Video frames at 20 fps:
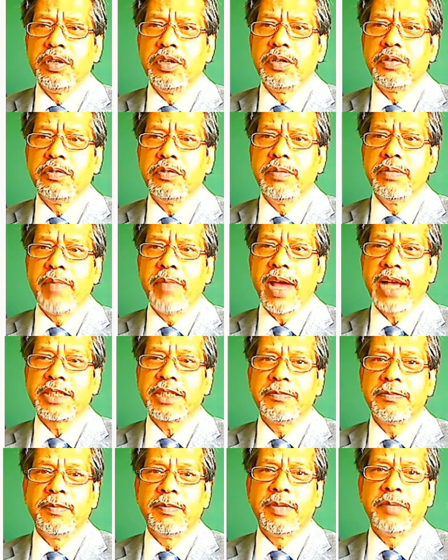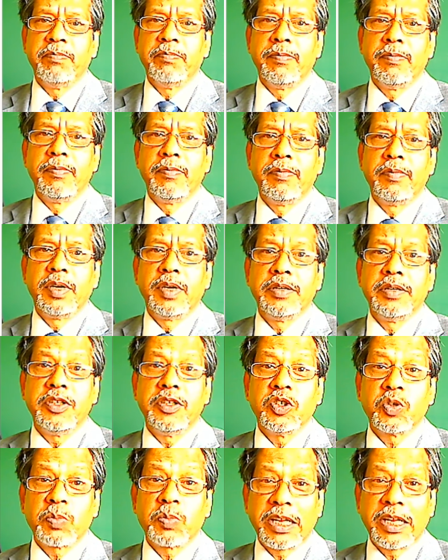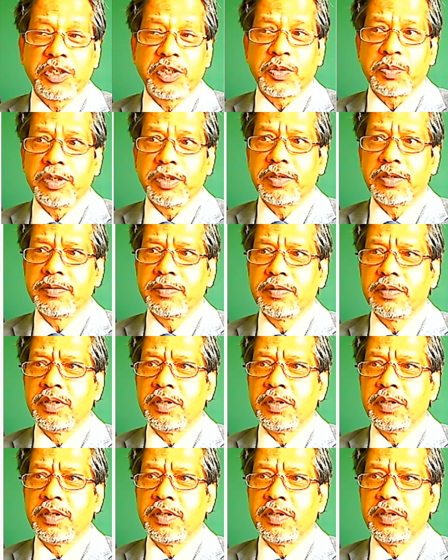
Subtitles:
to the maximum displacement.